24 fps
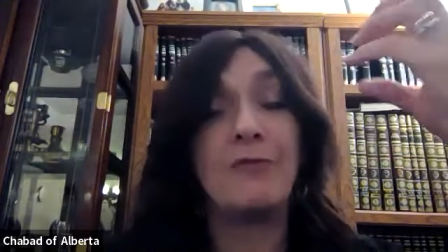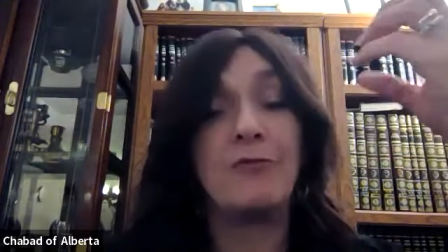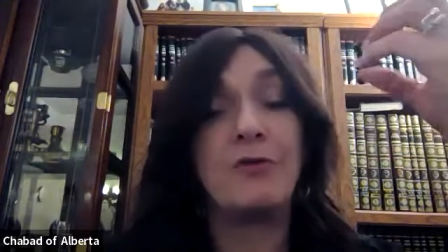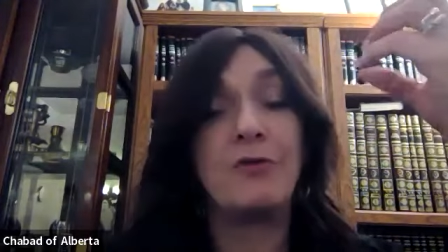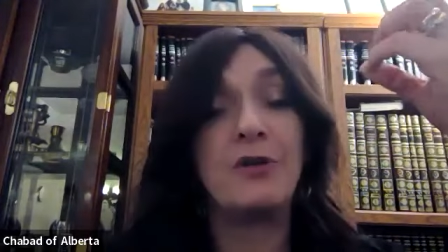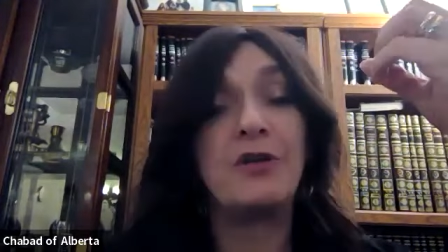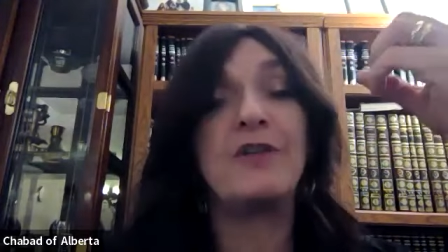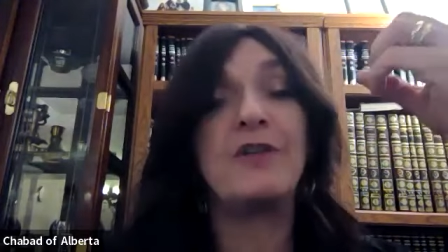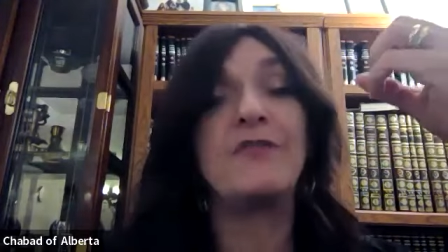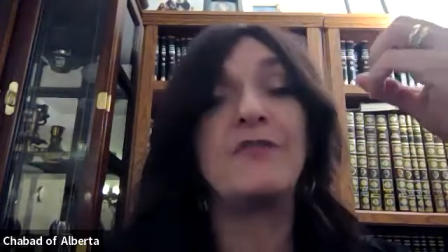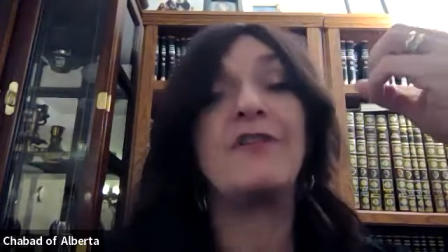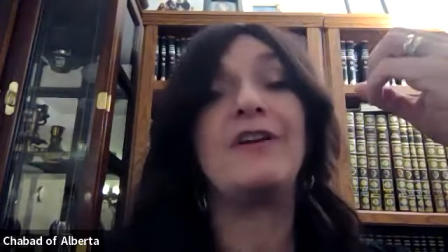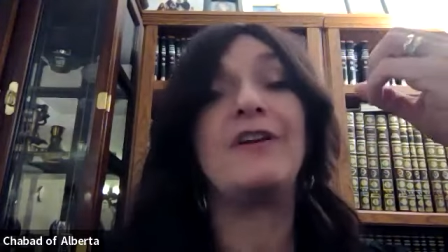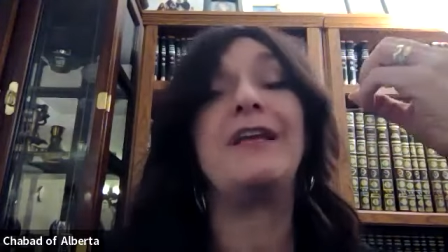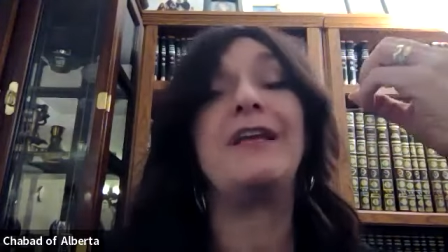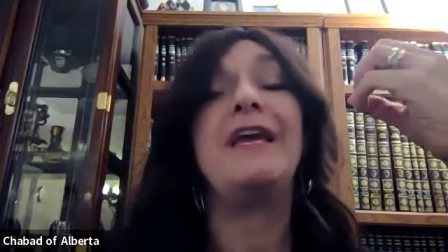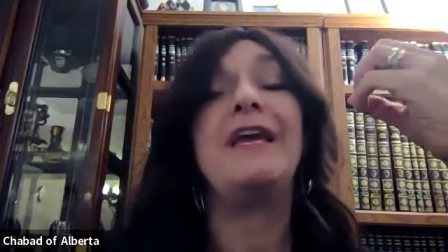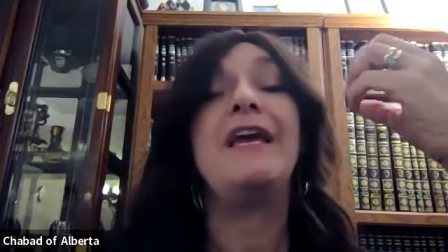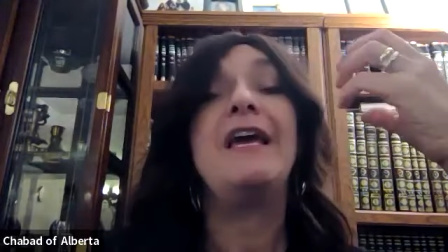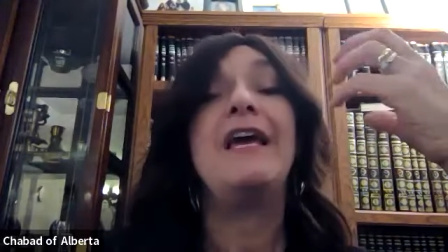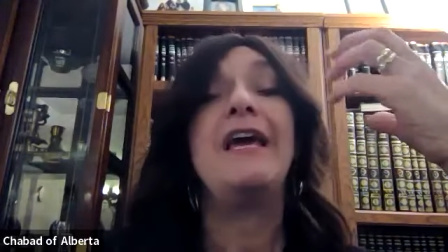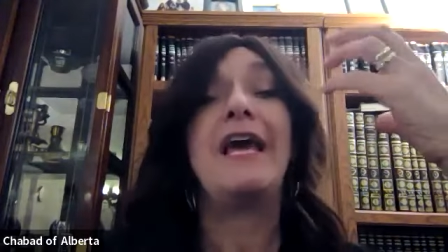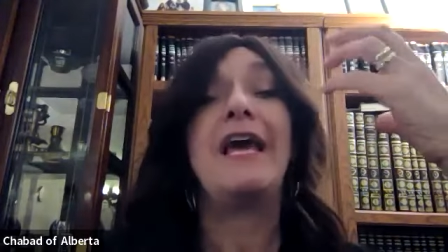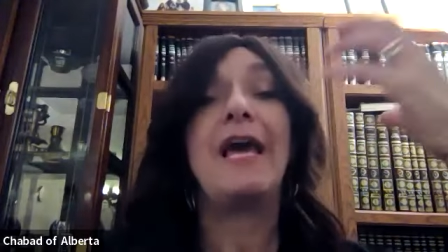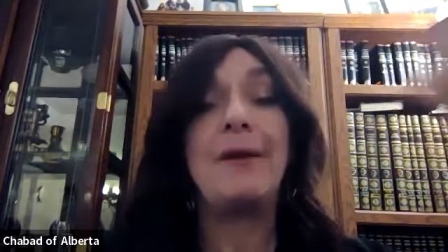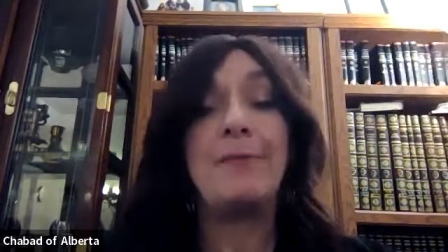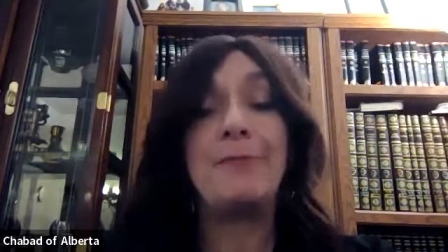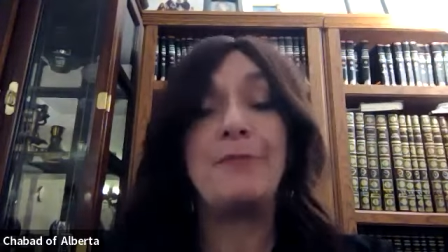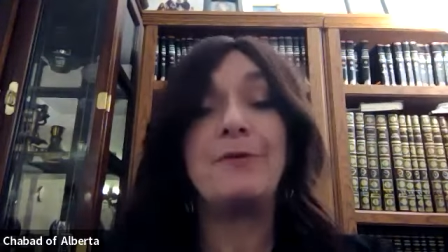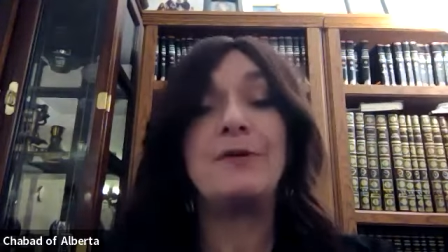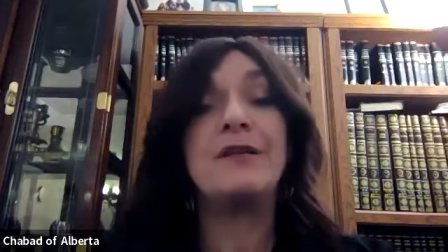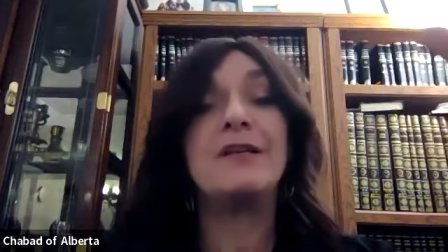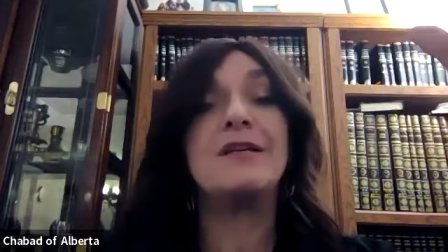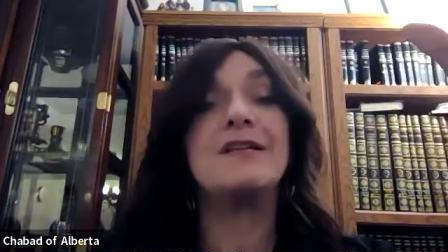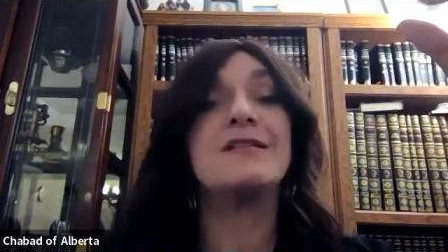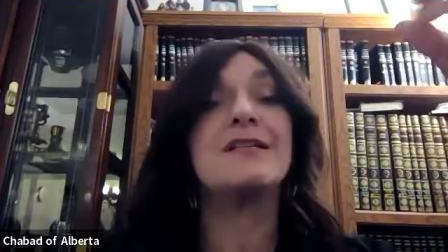we don't have any
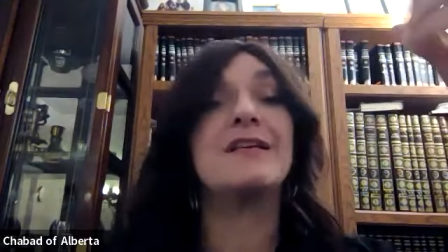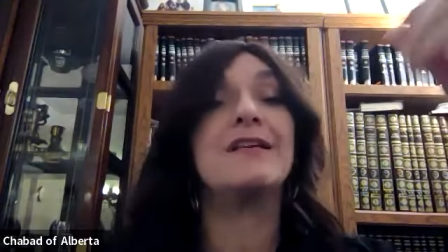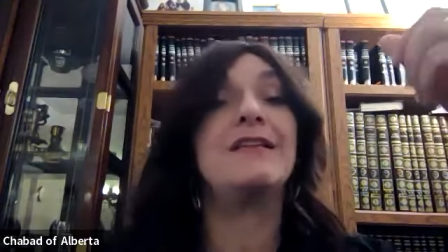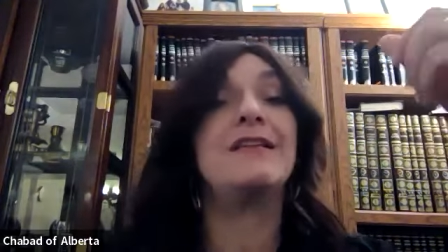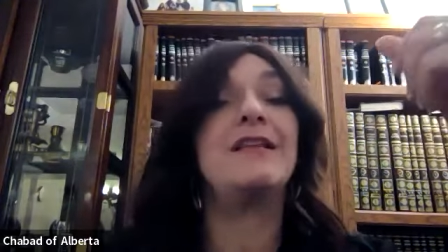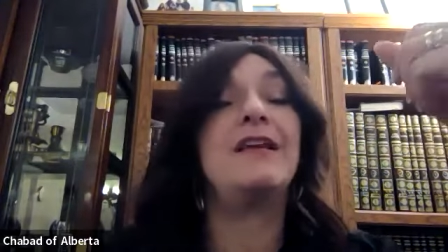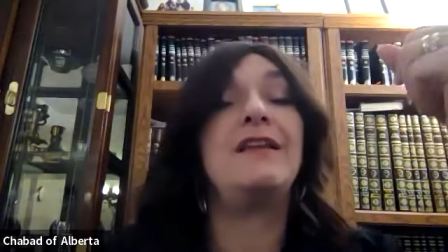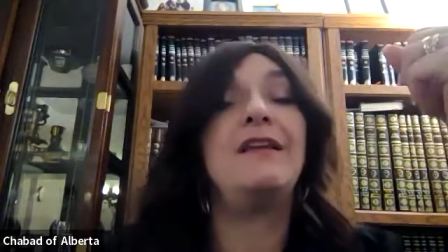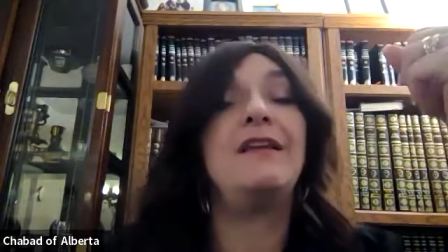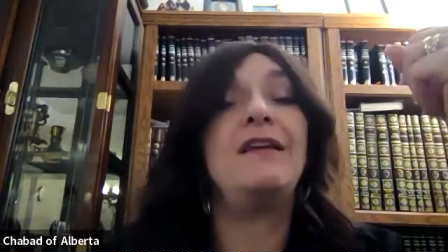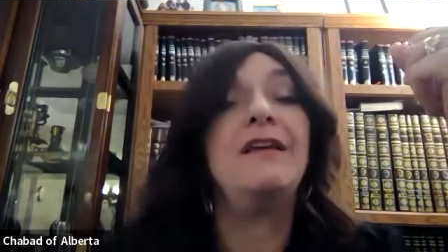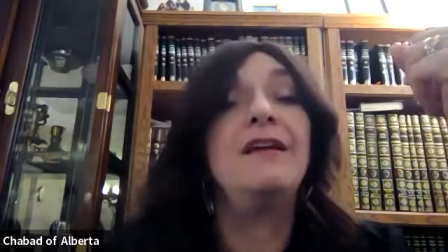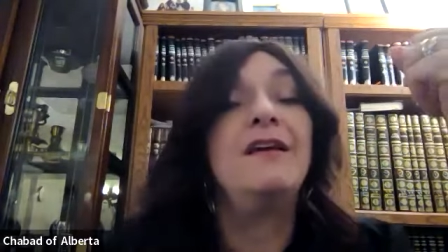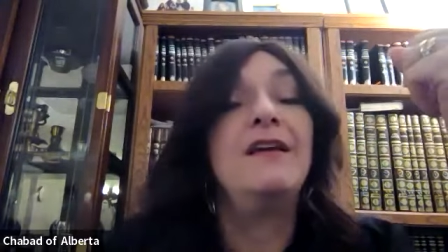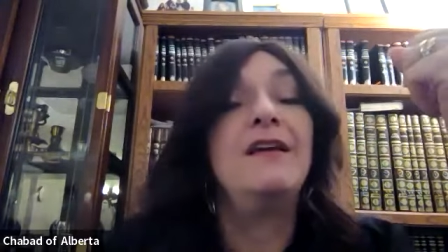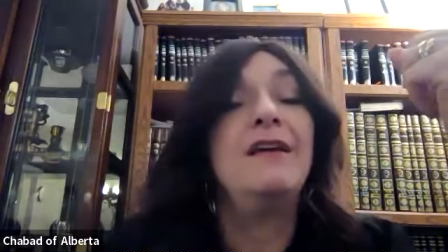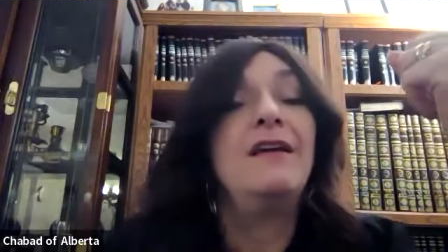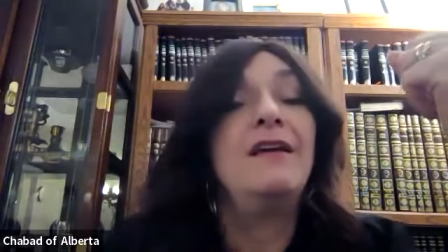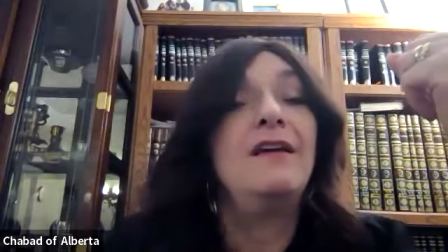happiness and any